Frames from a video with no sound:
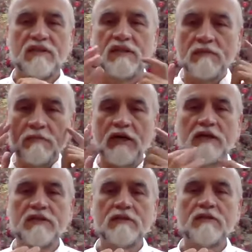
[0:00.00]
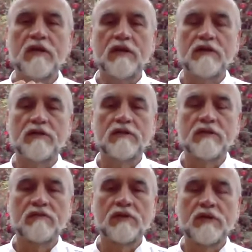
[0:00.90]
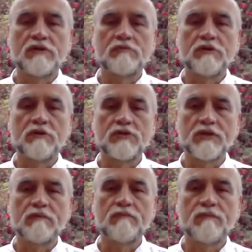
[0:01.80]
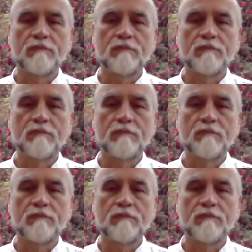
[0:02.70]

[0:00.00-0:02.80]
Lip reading: in the mind and heart of another person.